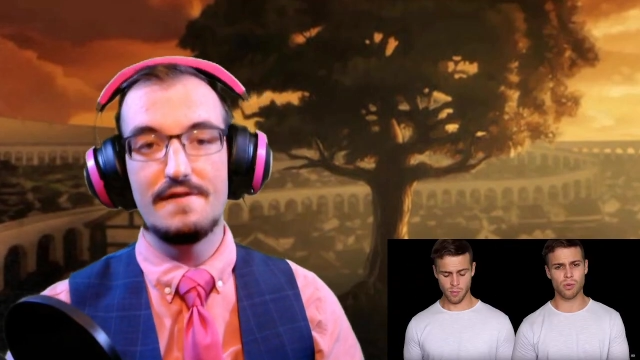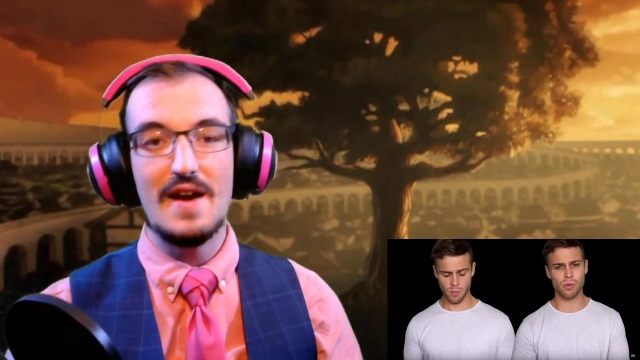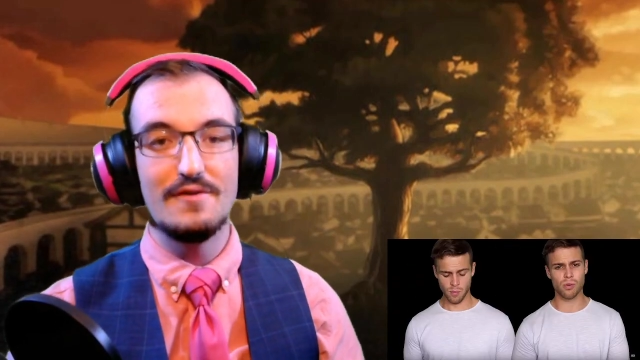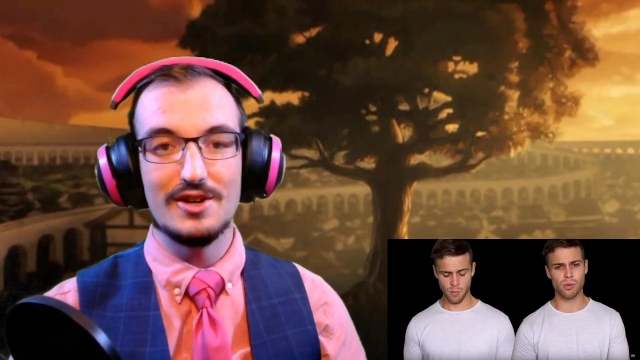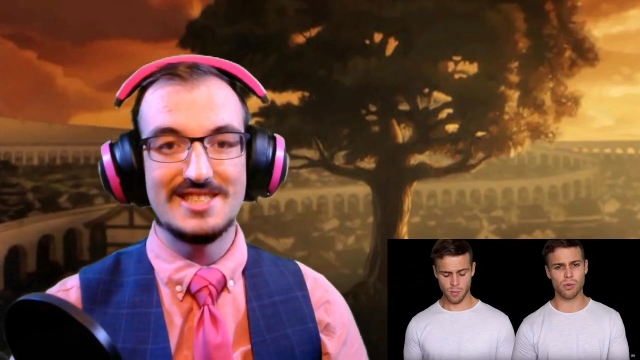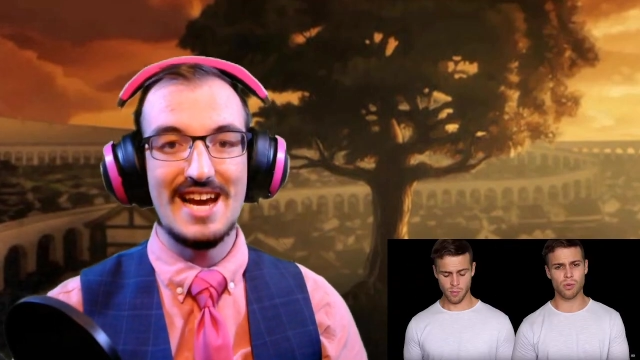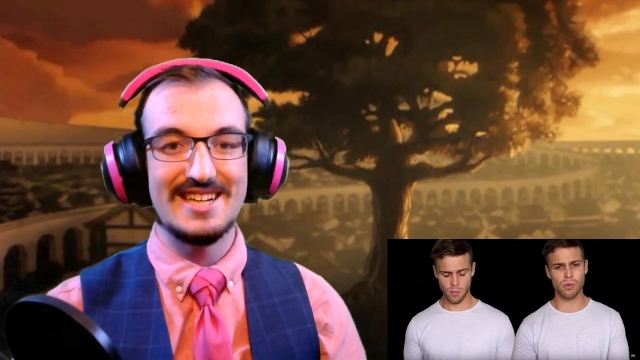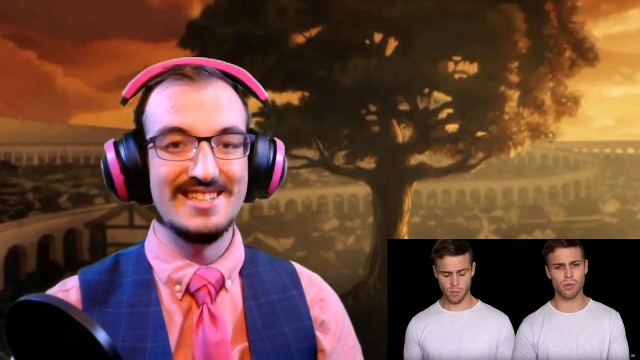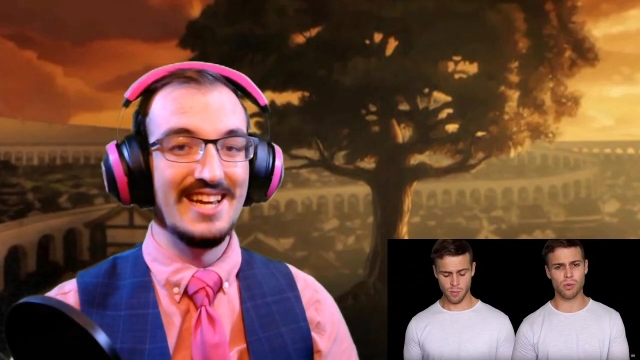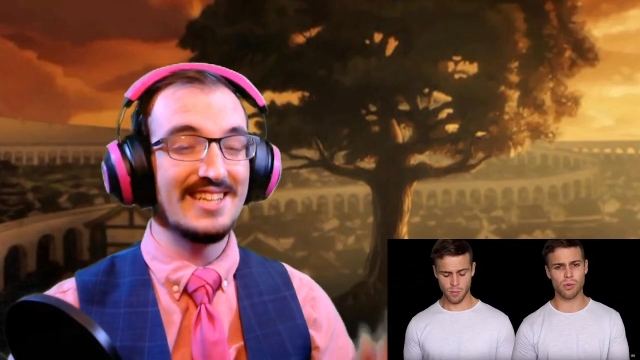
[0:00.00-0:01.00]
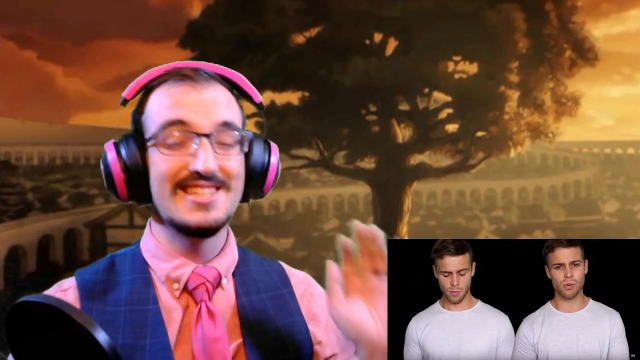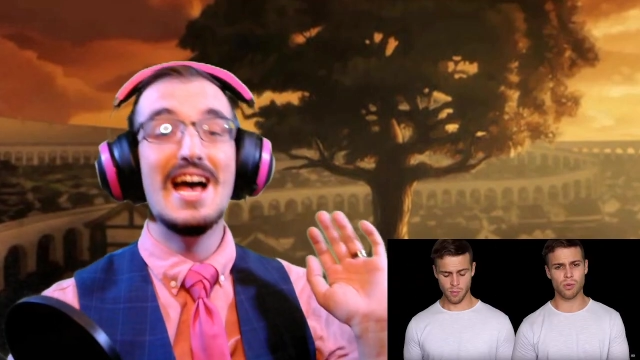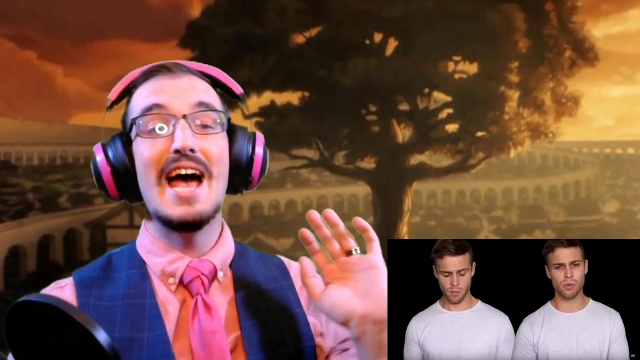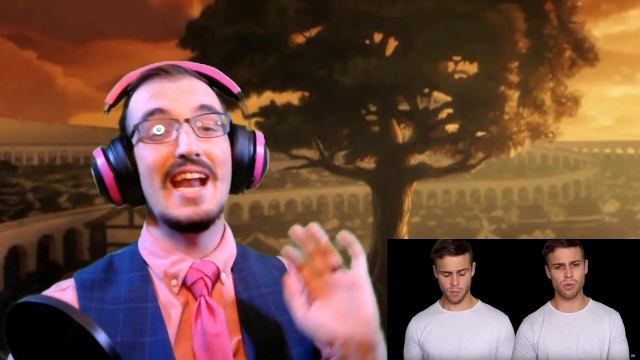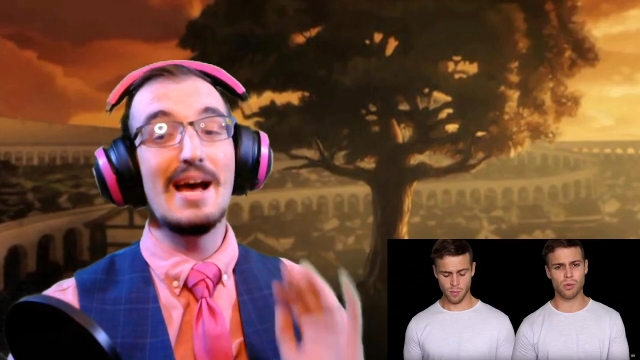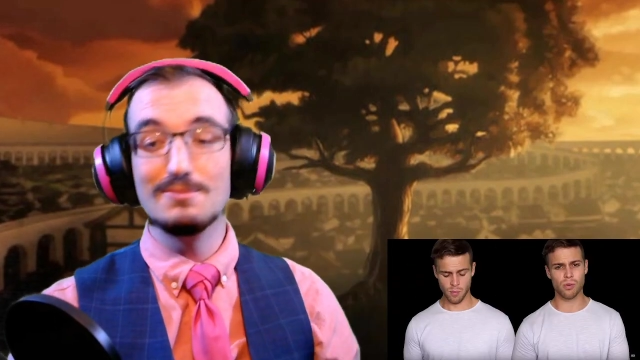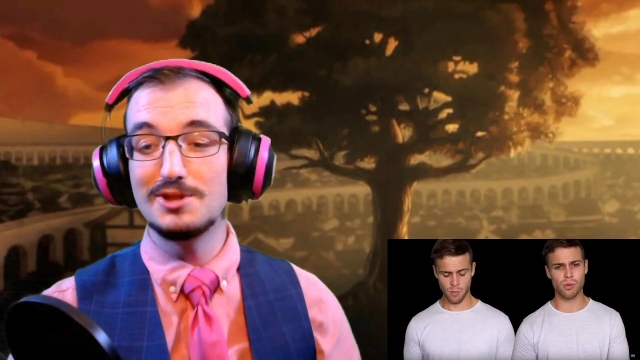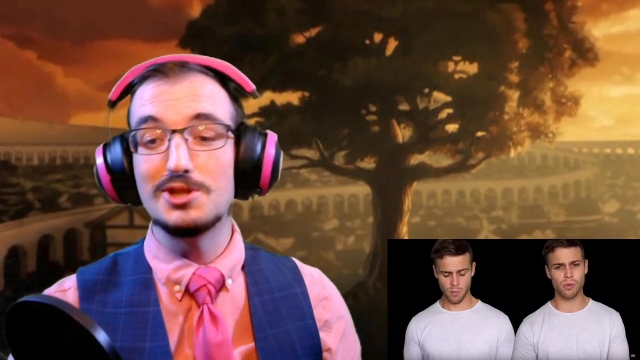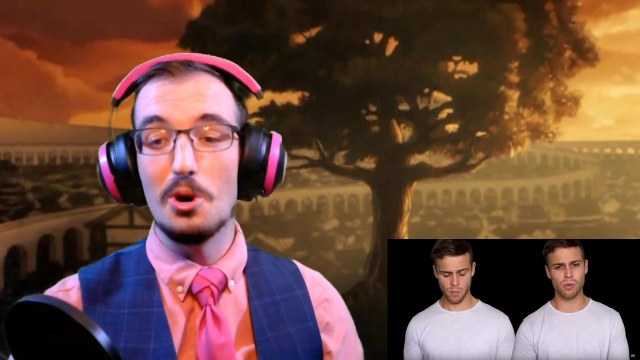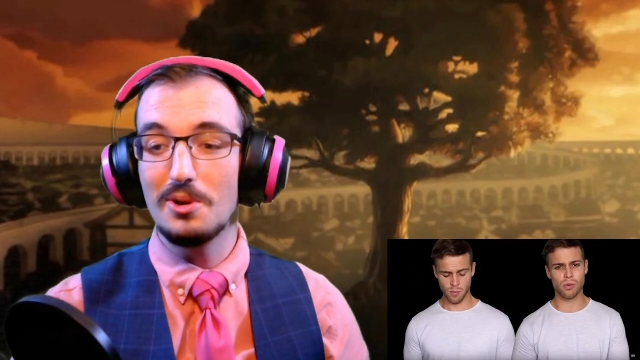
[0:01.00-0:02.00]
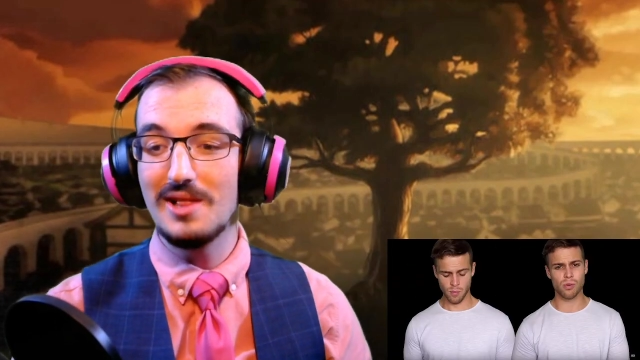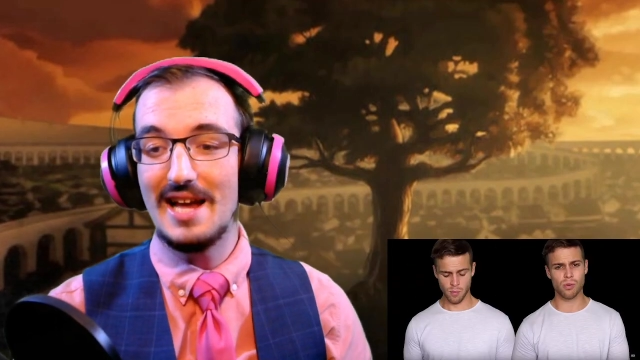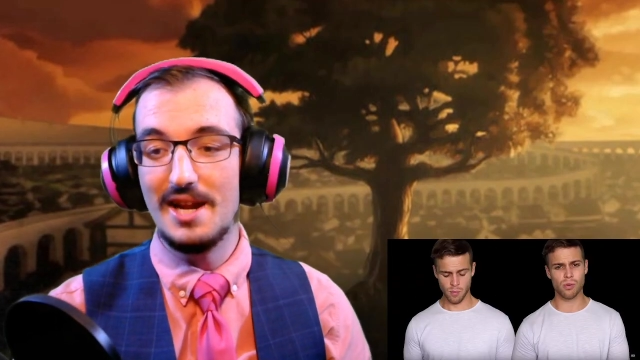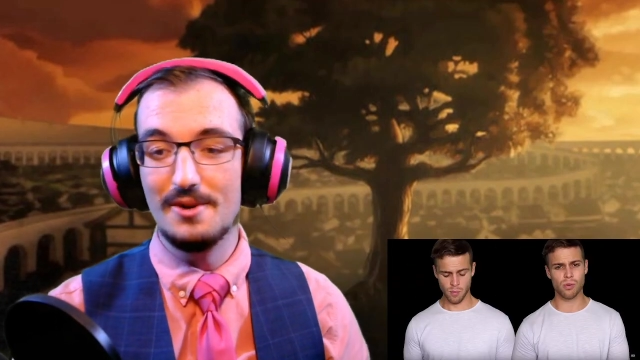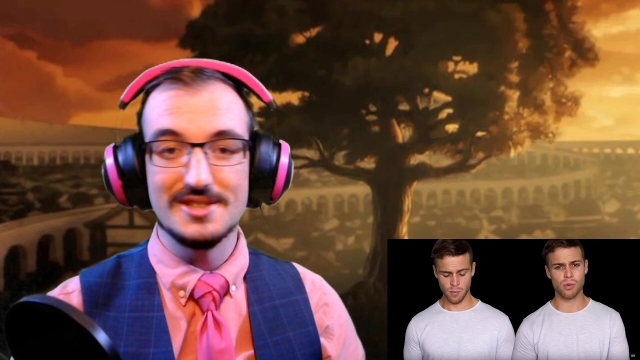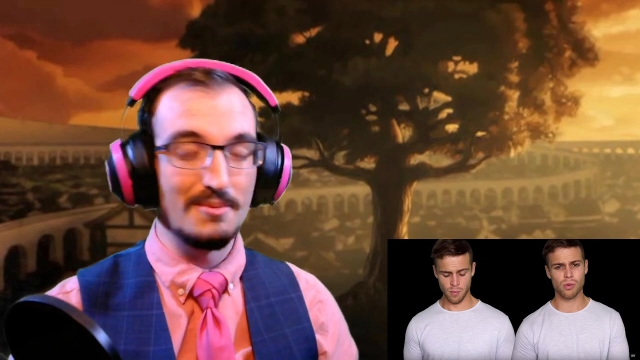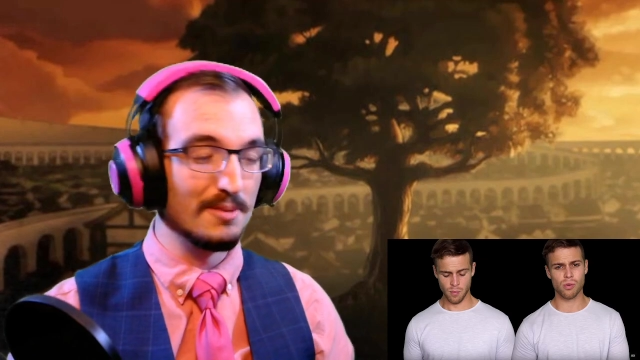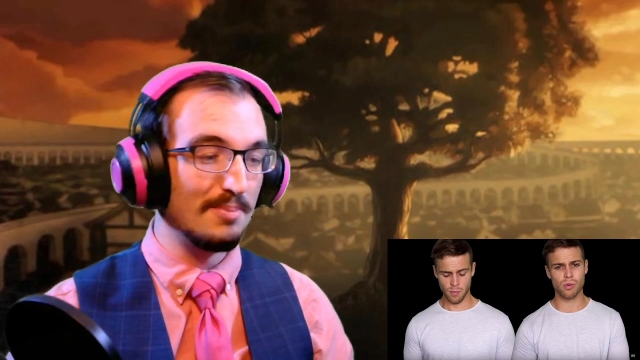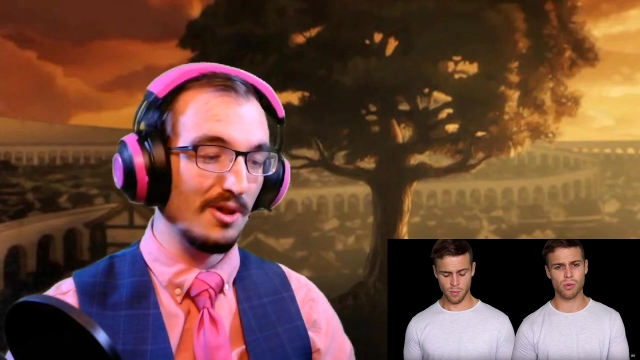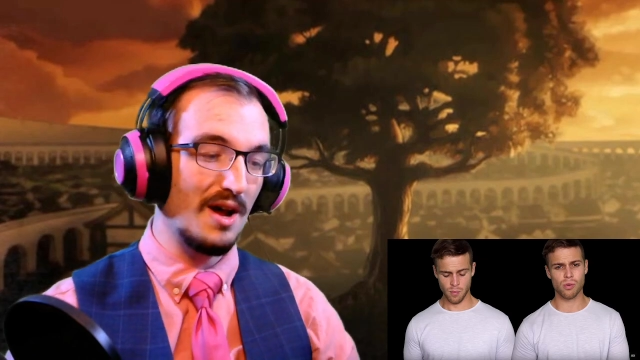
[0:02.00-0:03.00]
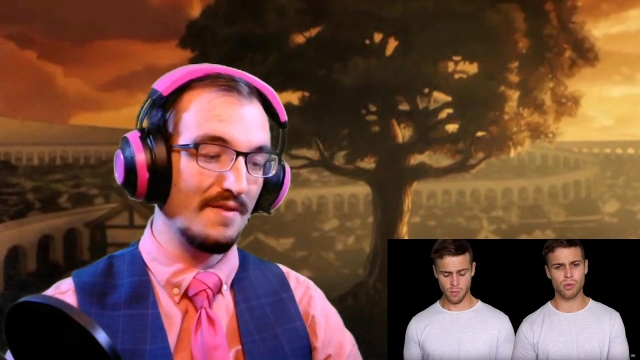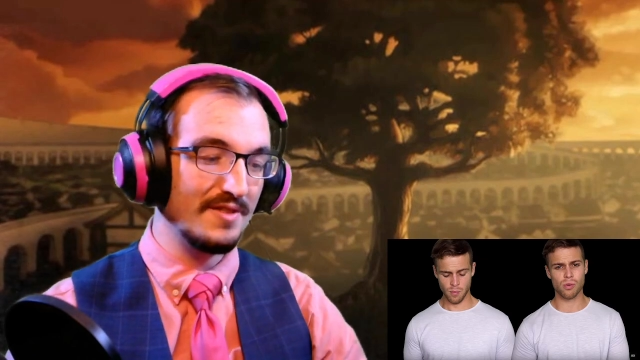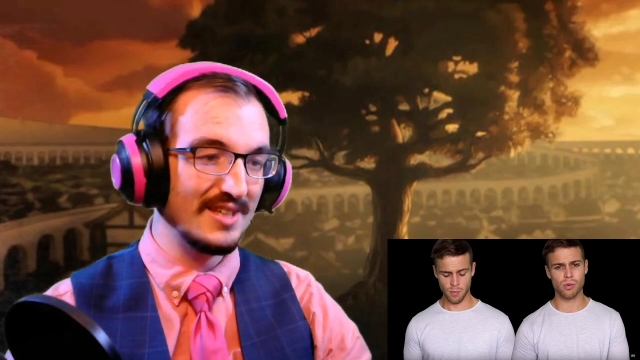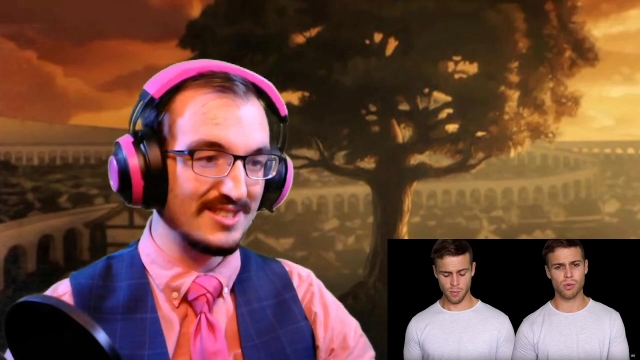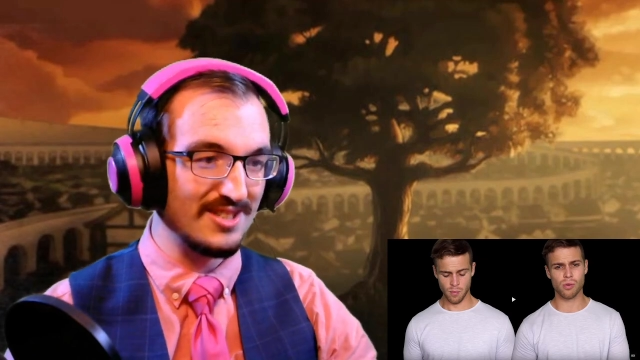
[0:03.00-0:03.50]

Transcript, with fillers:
Speaker 1: favorite techniques, and I'm so glad he was able to pull it off in this